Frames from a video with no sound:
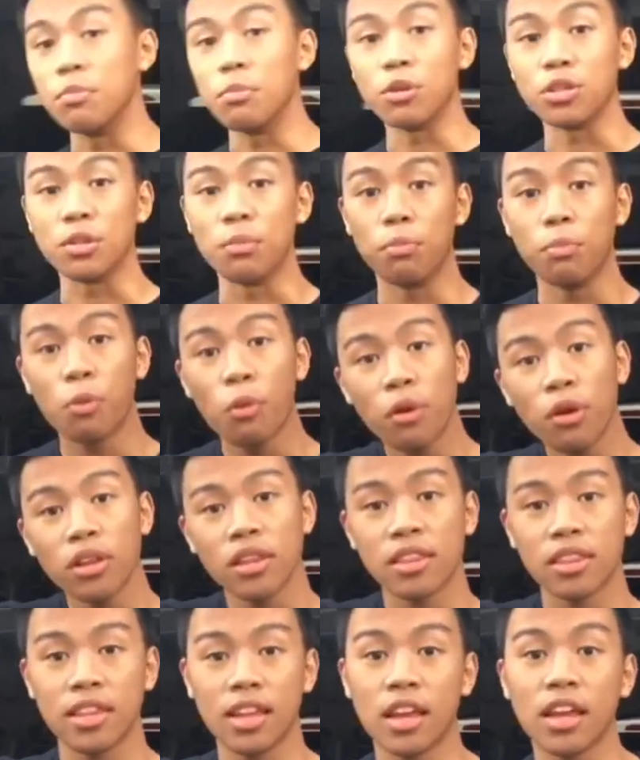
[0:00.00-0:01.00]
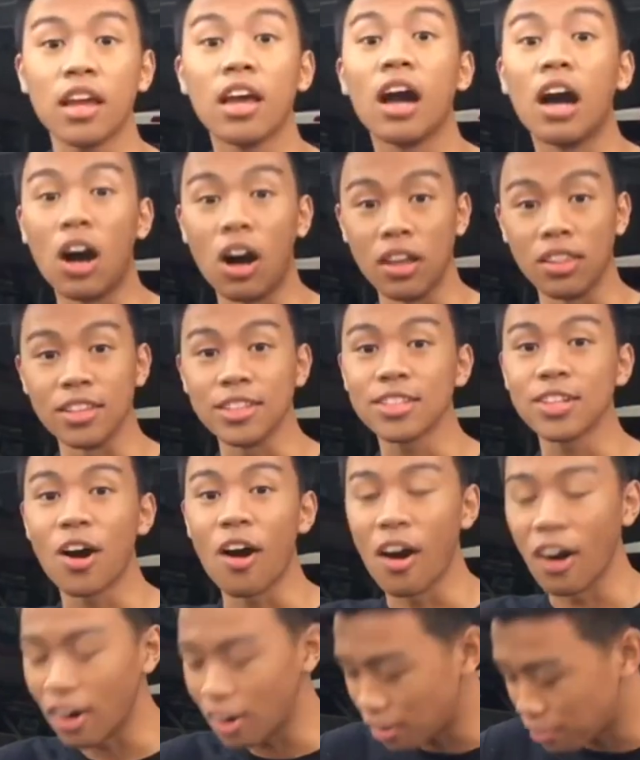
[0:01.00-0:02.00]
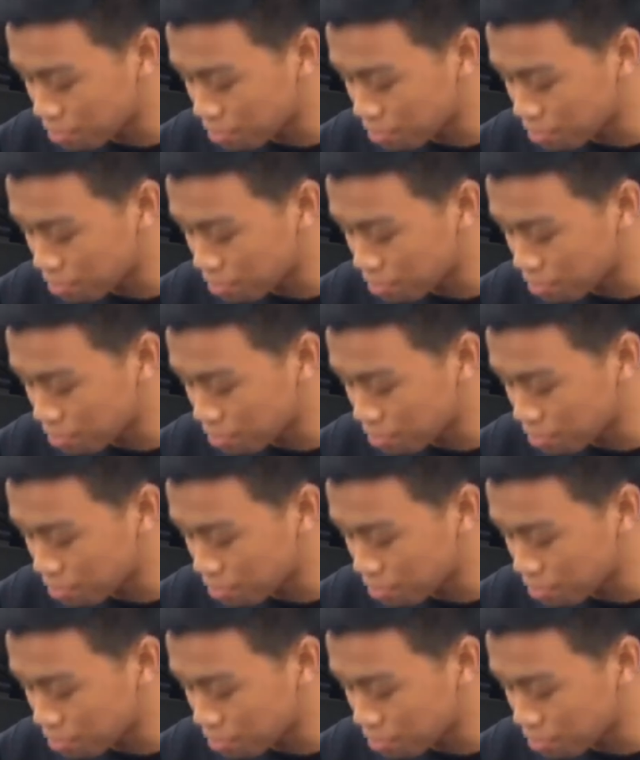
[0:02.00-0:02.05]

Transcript: The most important thing on this car: